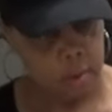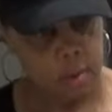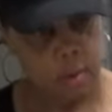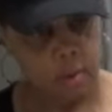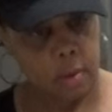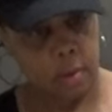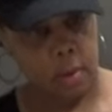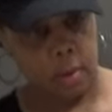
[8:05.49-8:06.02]

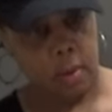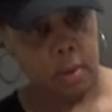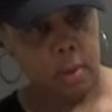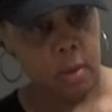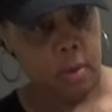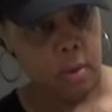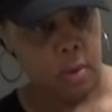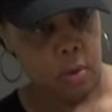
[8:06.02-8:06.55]

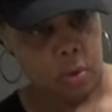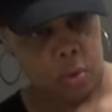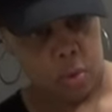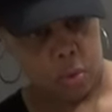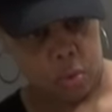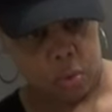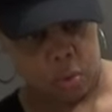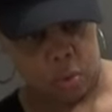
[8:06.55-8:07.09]

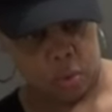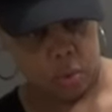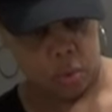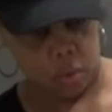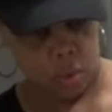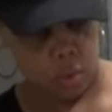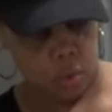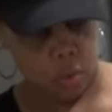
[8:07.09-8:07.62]

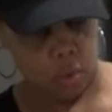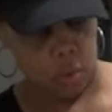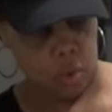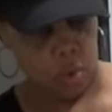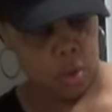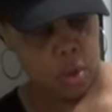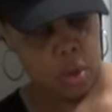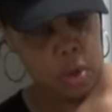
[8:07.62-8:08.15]

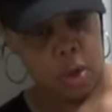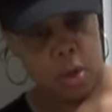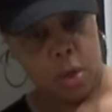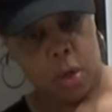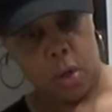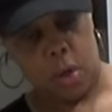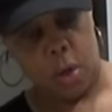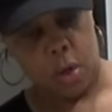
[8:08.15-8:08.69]

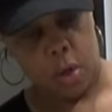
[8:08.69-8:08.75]
Nothing is said.